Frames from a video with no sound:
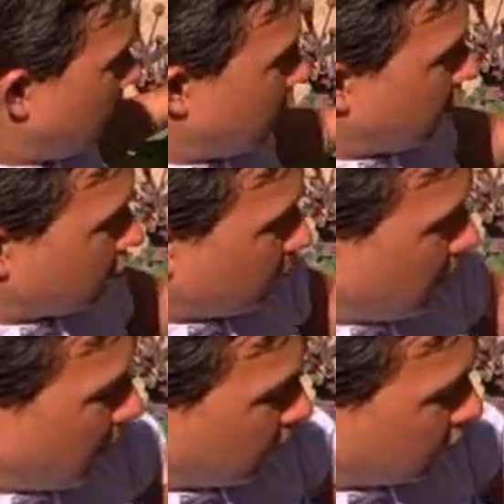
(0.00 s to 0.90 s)
In addition,
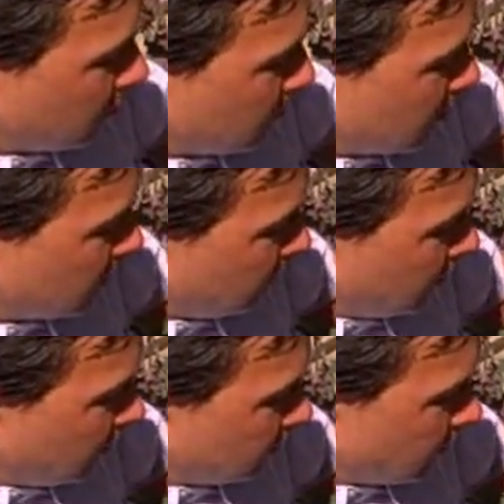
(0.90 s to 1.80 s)
we have some
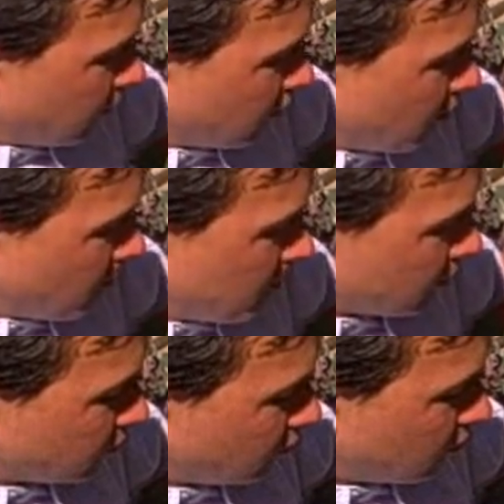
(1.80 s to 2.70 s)
standard
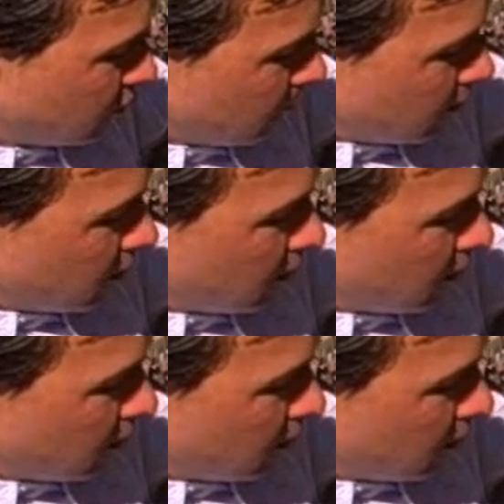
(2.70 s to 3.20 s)
mustard